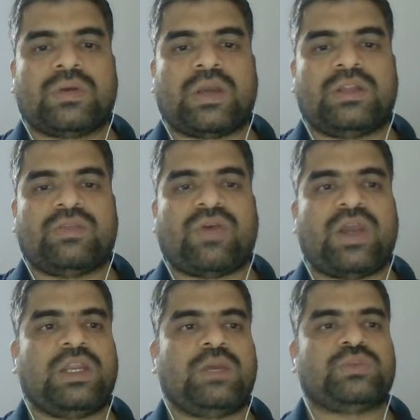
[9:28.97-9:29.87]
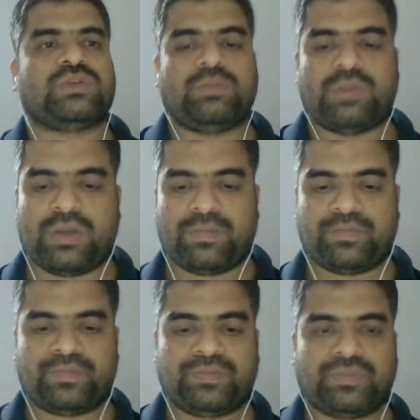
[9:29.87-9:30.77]
the file name should be
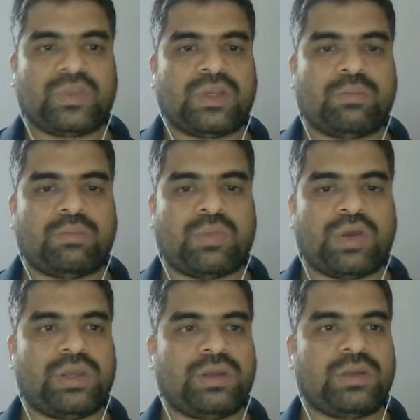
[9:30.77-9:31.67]
my